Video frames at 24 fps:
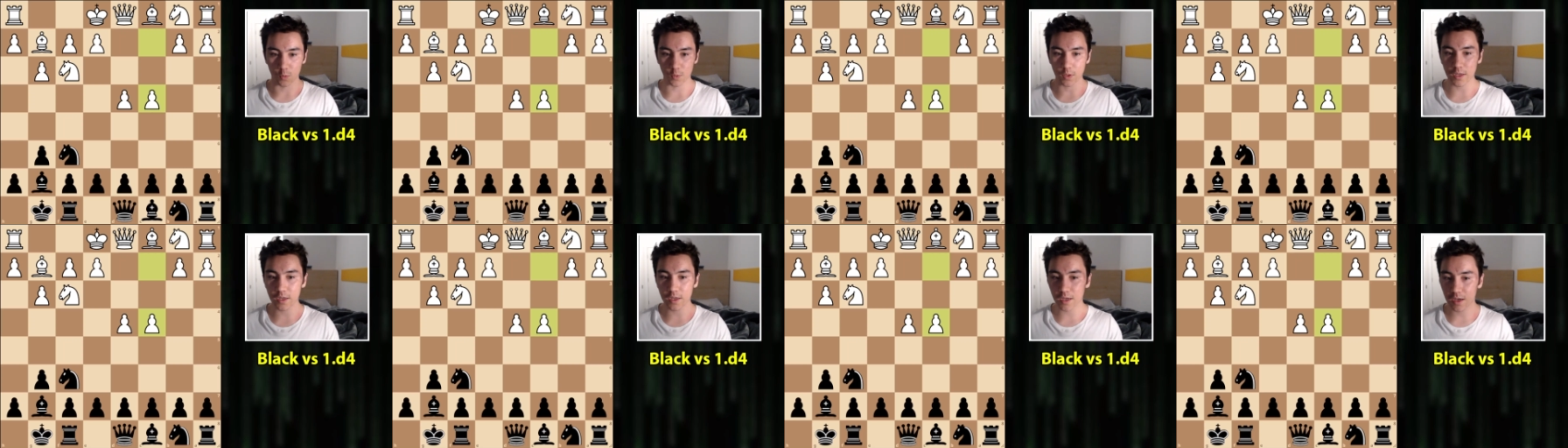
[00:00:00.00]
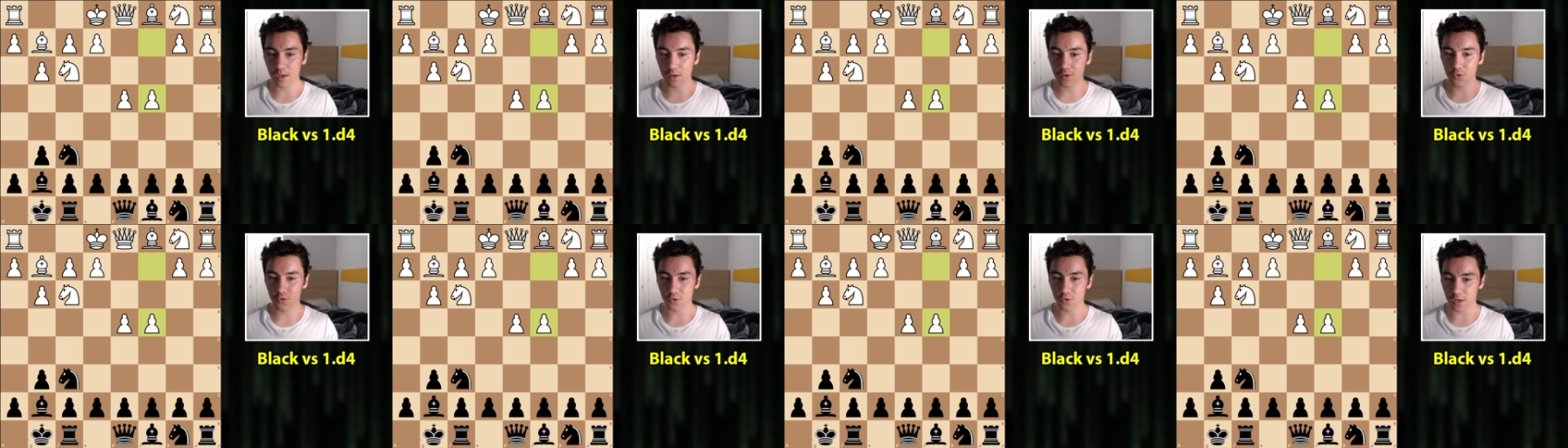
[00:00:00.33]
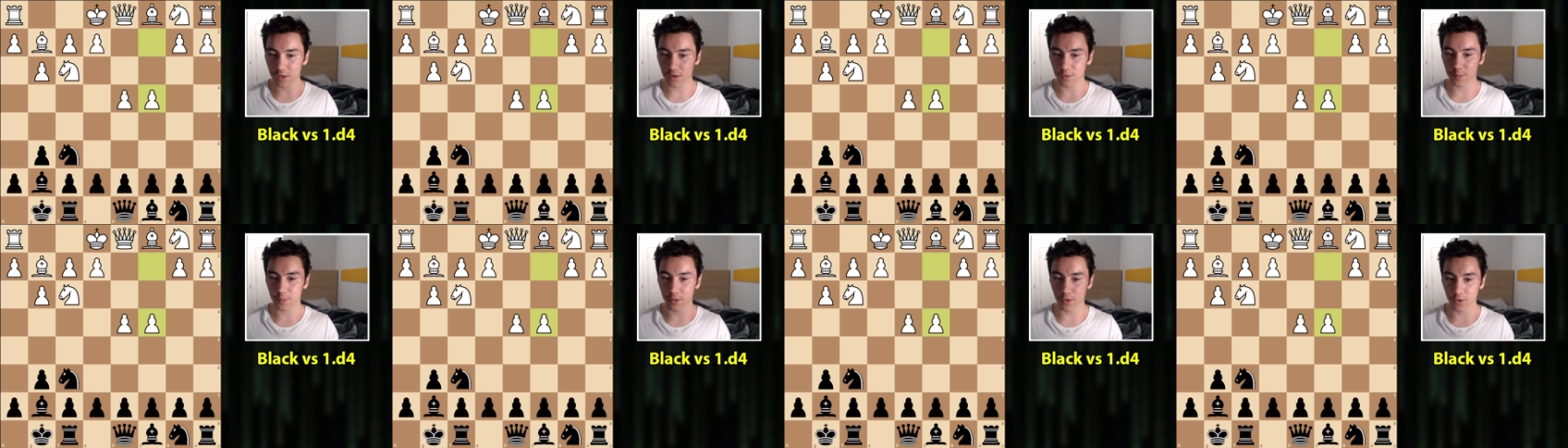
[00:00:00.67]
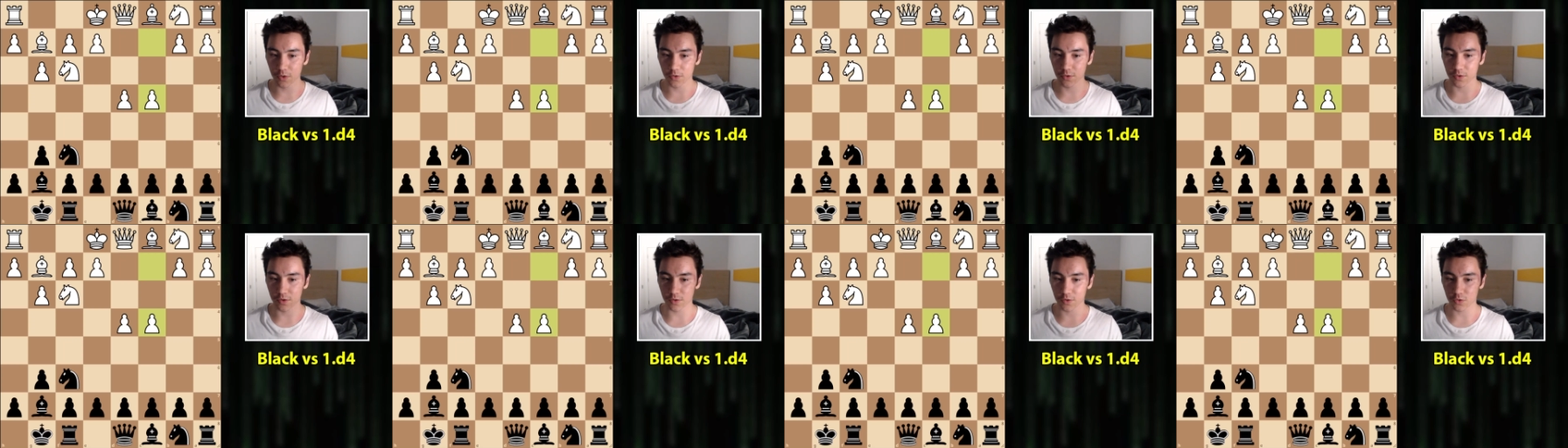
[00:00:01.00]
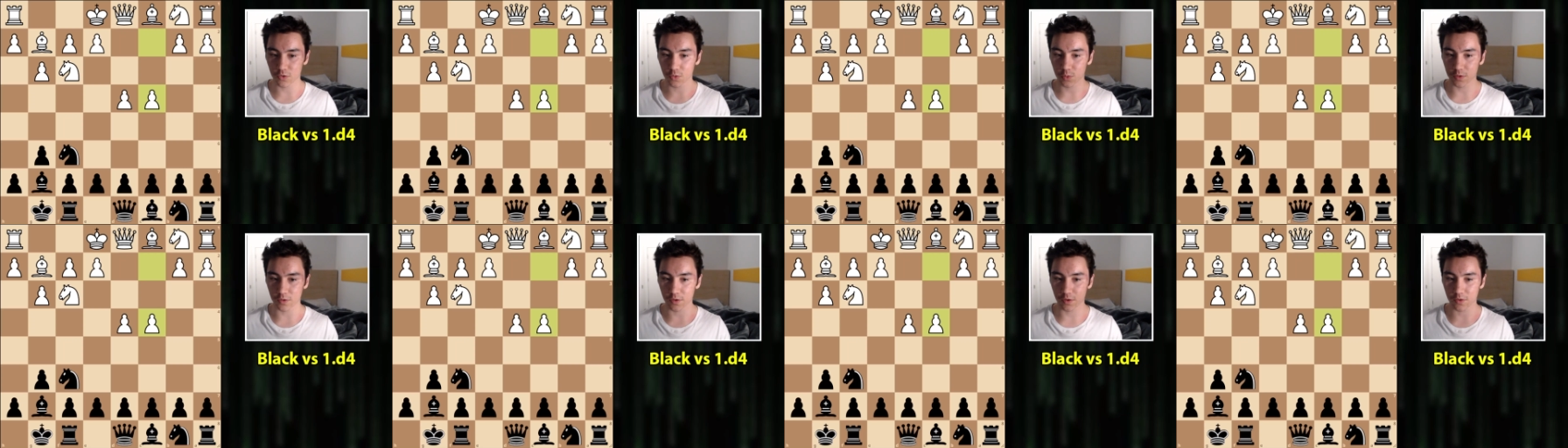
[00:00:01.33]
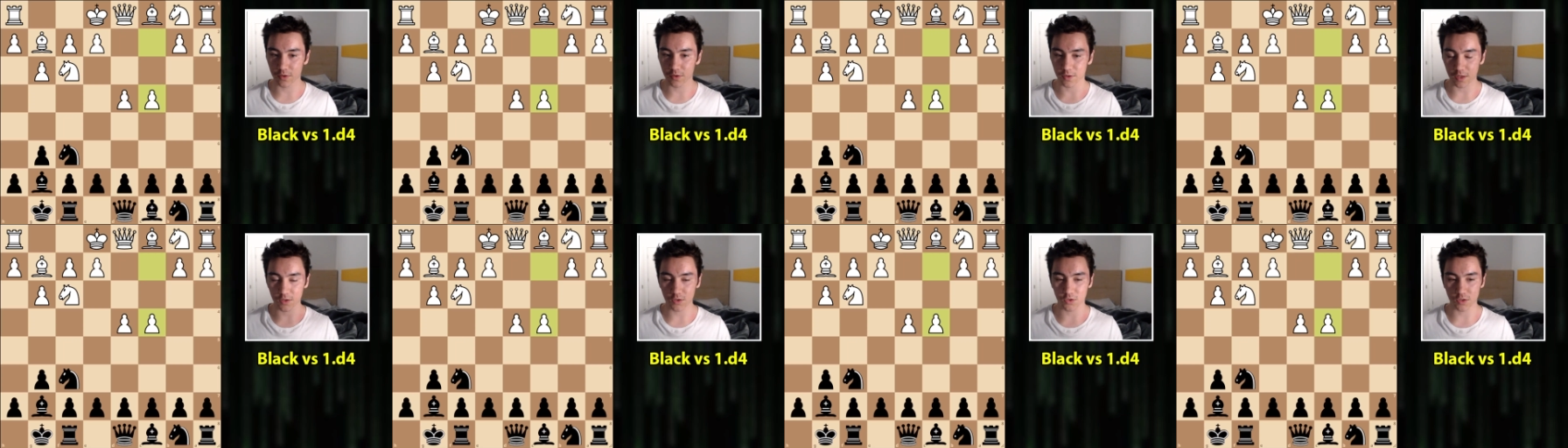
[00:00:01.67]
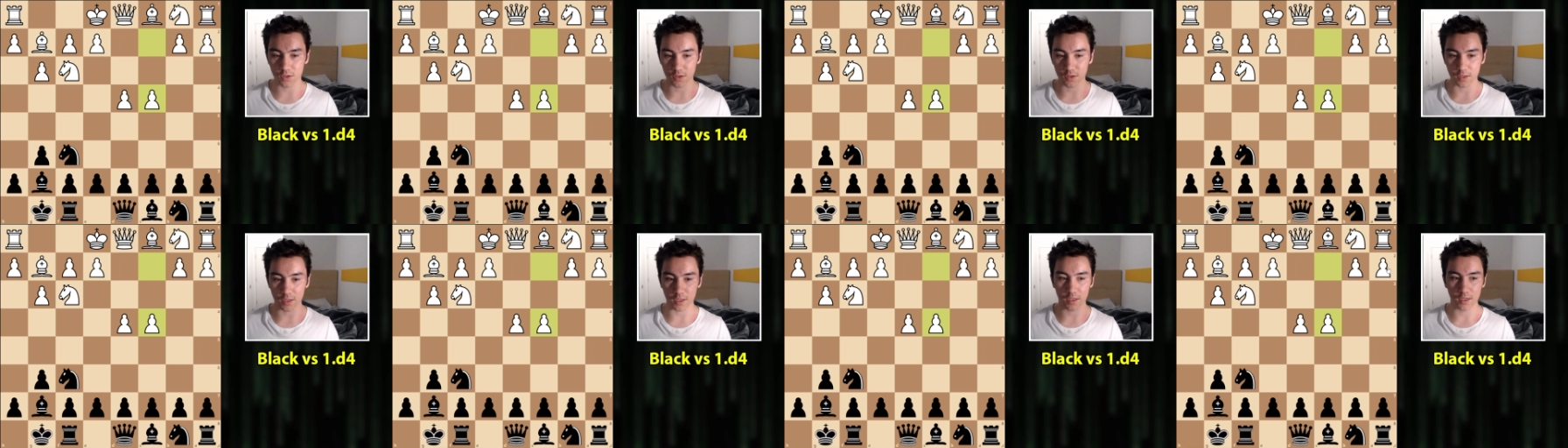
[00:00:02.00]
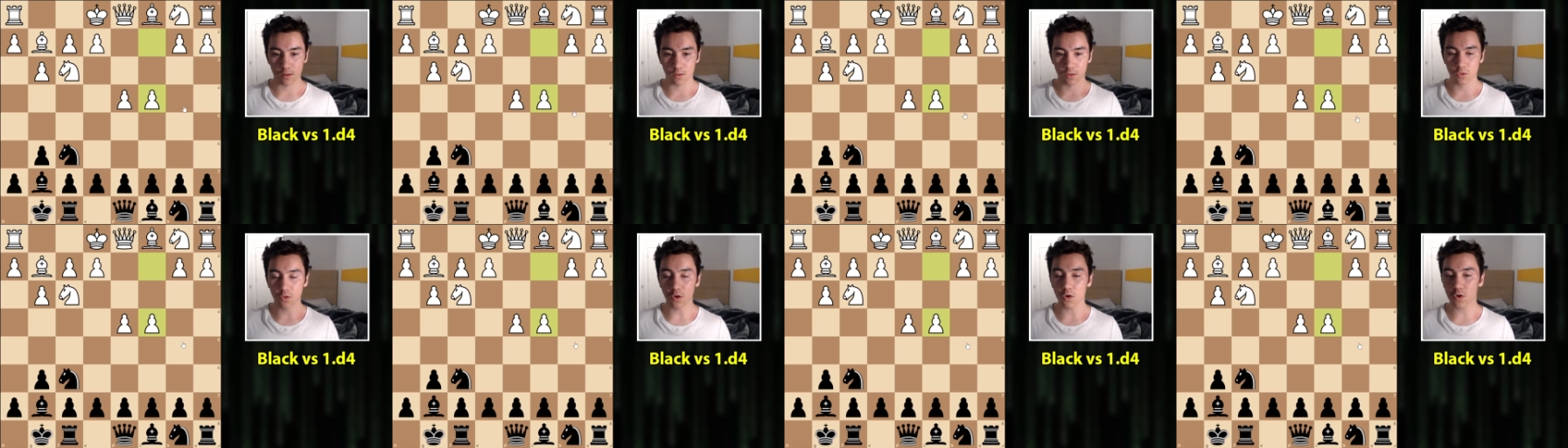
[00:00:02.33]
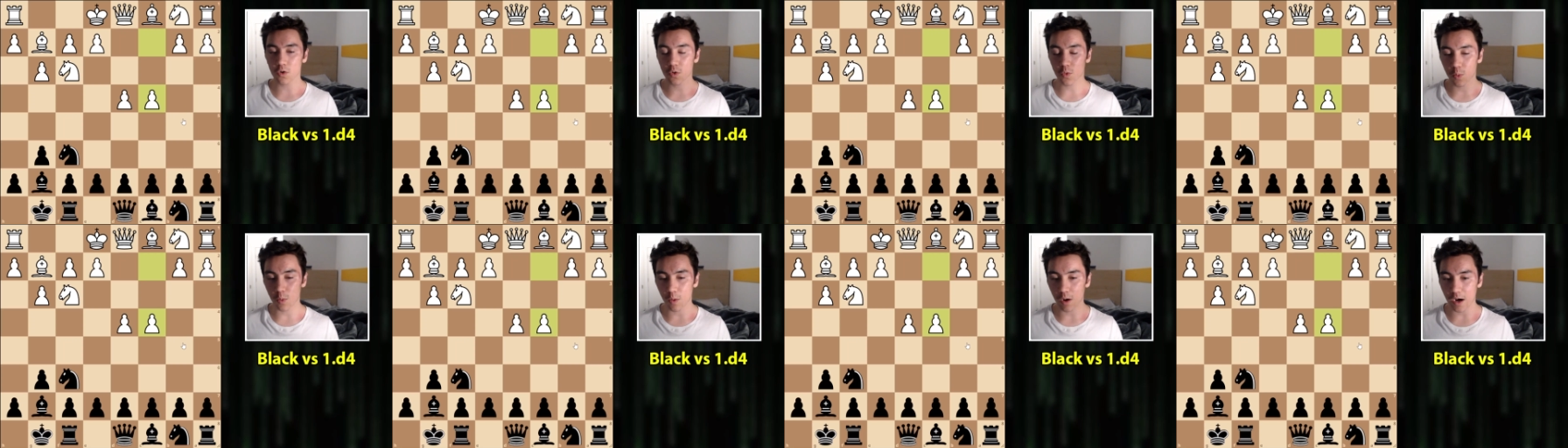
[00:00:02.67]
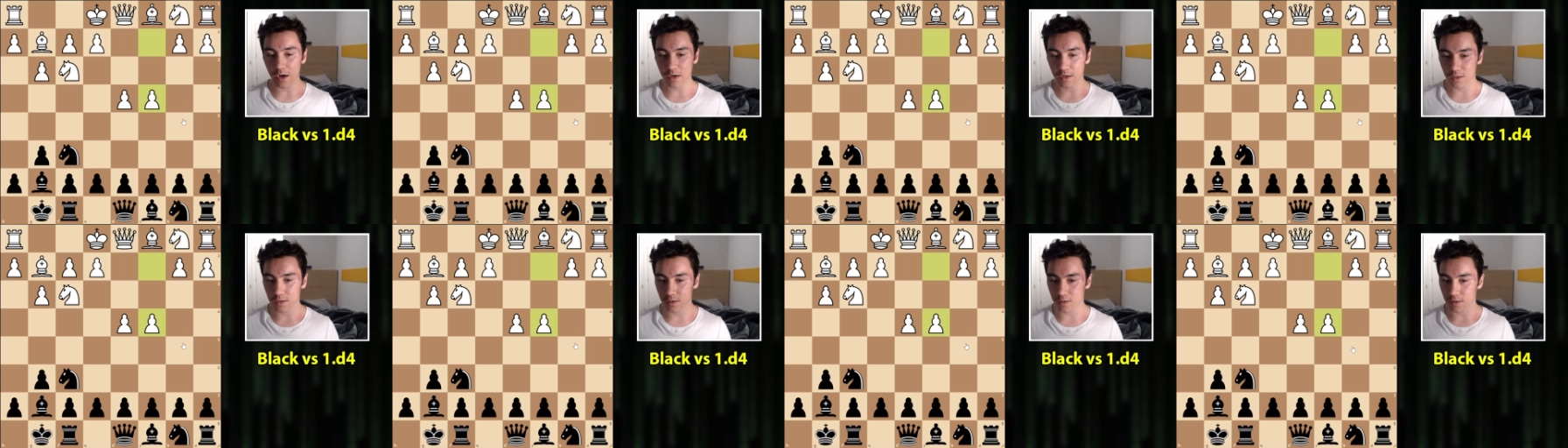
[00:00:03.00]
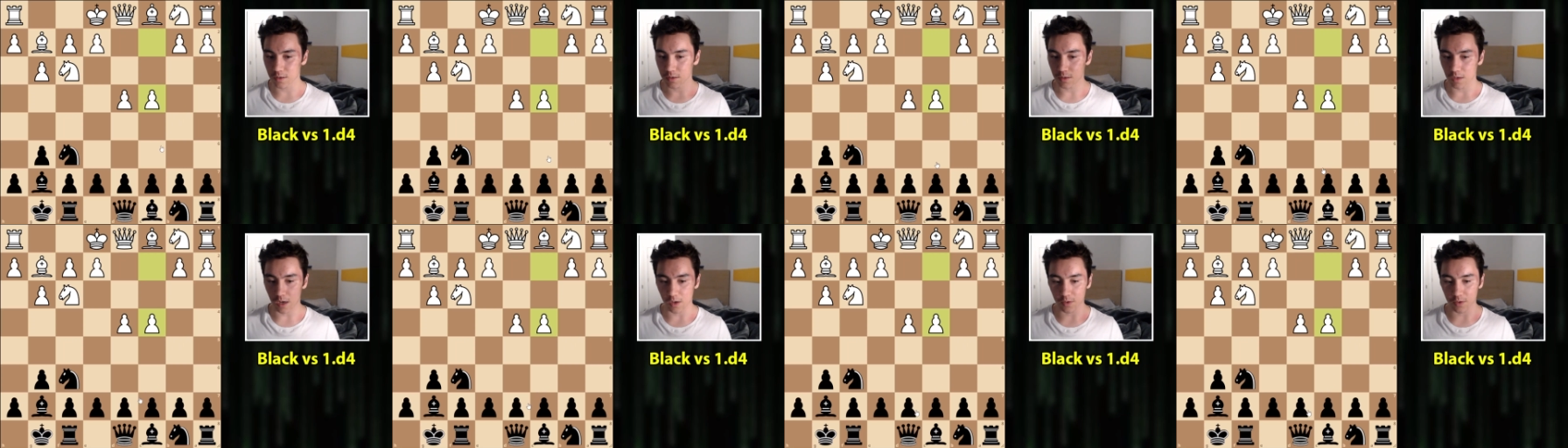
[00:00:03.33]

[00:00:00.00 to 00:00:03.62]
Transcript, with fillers: we had transposed into what is essentially not quite a,